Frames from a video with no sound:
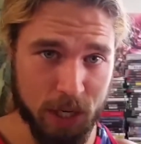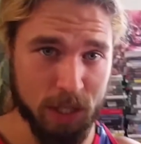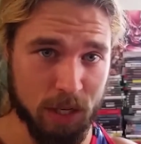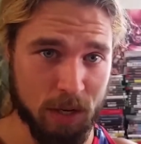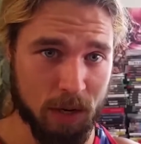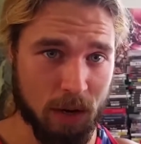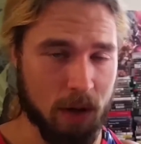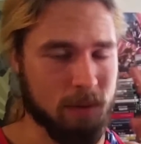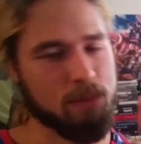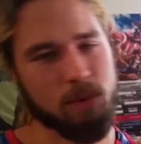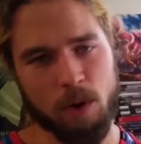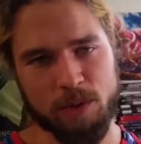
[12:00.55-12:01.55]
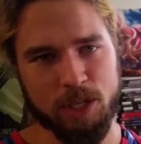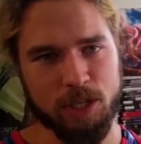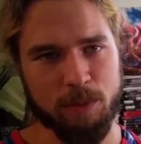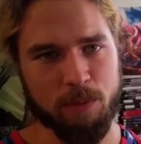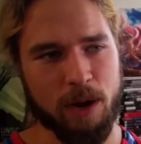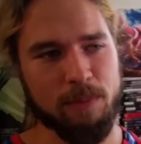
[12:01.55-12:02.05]
change up
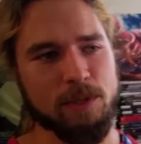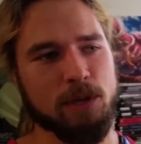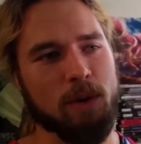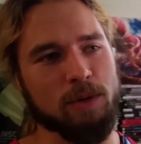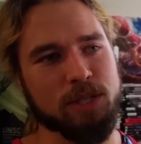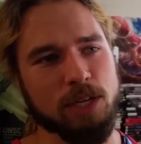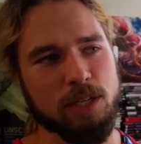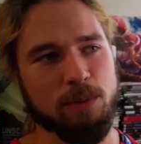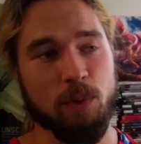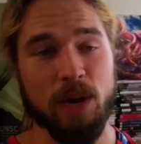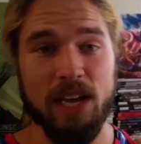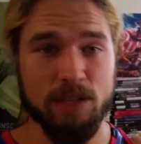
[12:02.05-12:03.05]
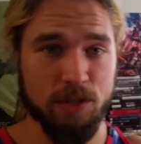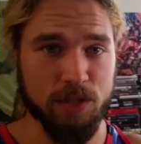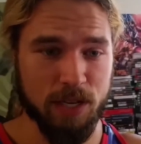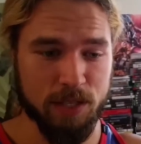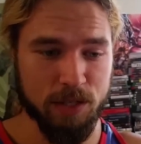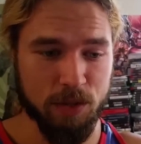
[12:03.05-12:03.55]
reps. Always change up what
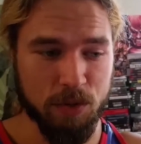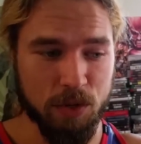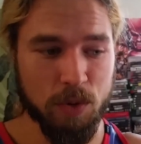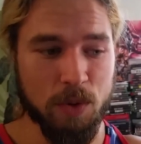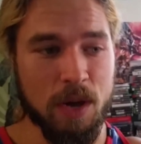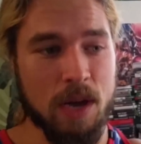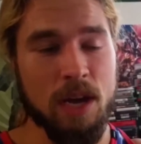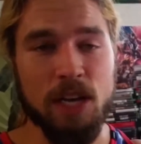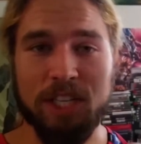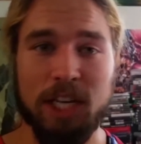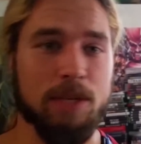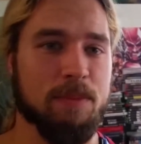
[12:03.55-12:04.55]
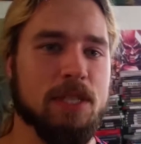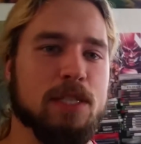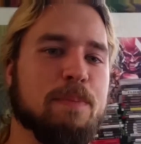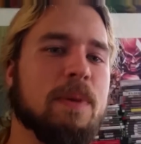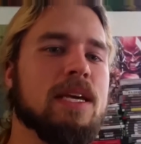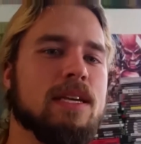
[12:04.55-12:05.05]
exercises you do. Change up the
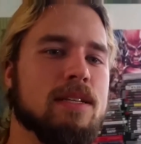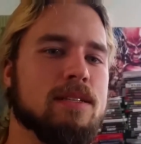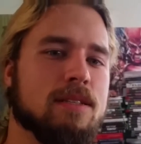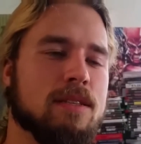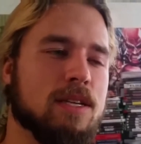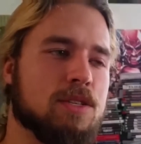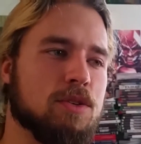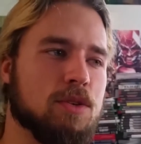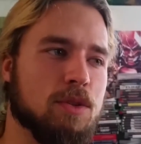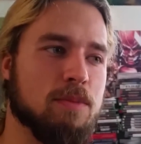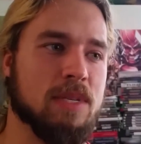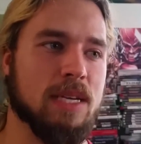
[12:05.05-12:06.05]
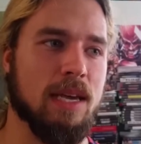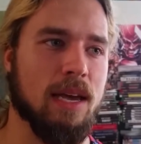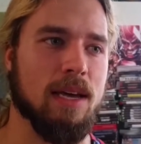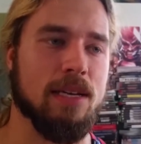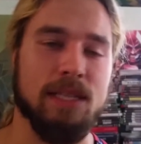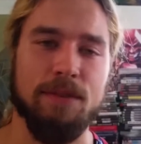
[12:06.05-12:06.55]
speeds that you do them to
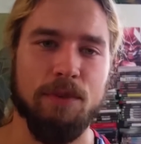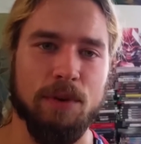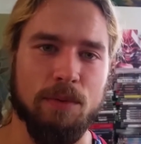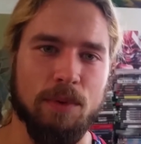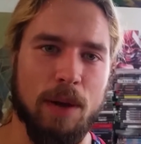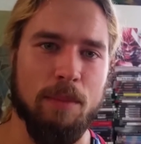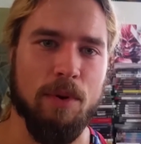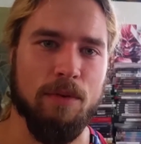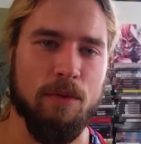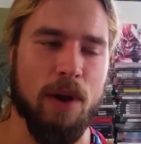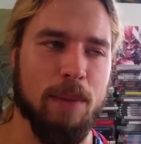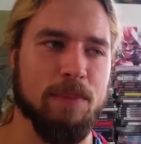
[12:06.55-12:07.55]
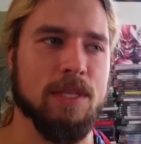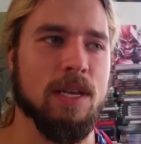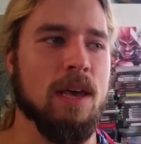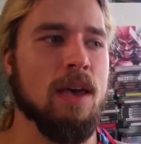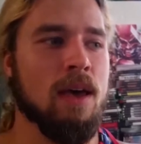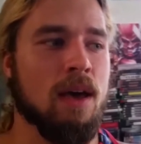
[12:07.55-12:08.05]
get a different number of reps,
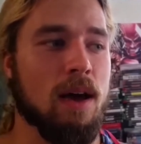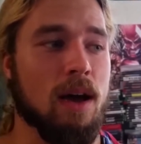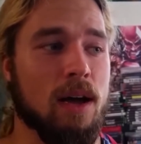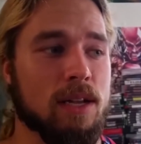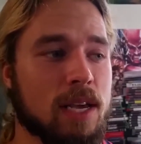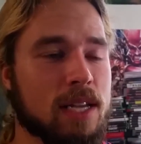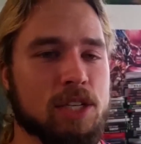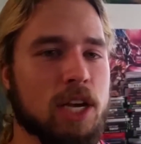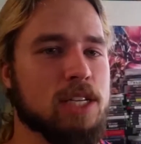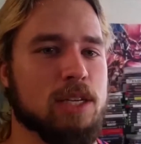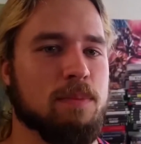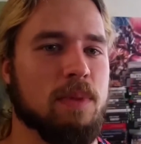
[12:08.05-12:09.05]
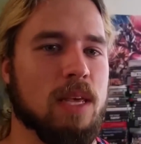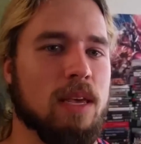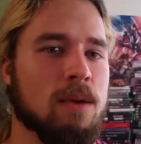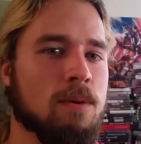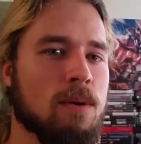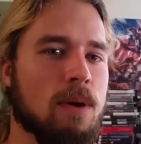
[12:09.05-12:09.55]
and change up
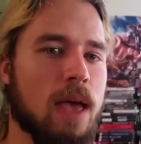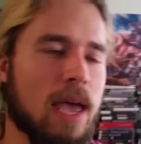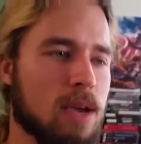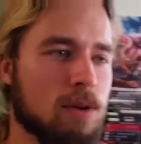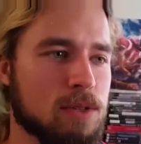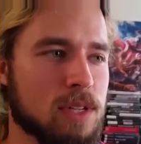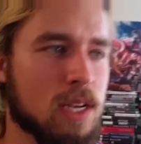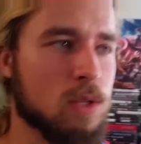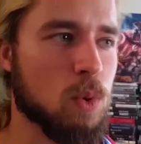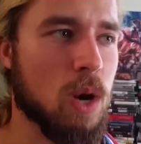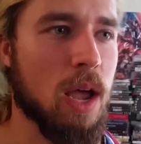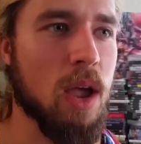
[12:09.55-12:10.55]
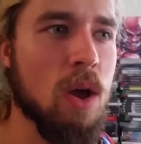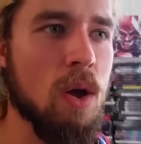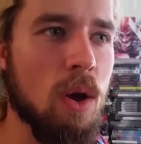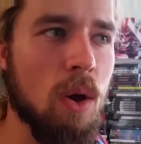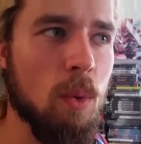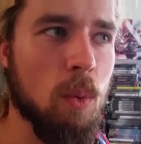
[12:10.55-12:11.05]
the angles. That is what I
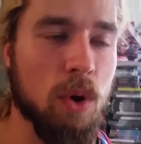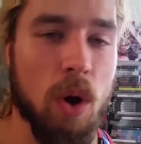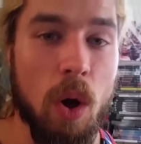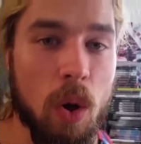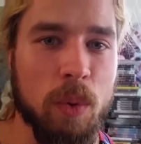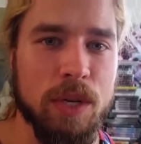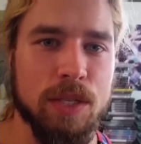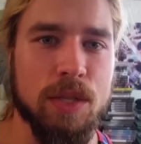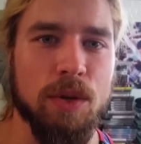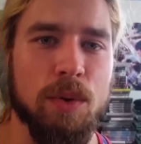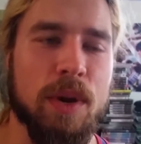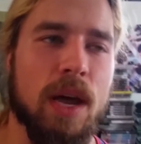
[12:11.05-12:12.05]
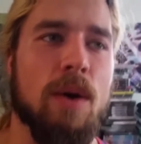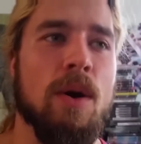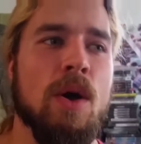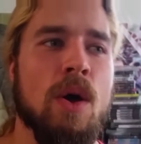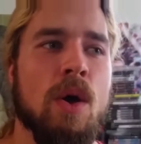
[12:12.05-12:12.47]
would always do. Now,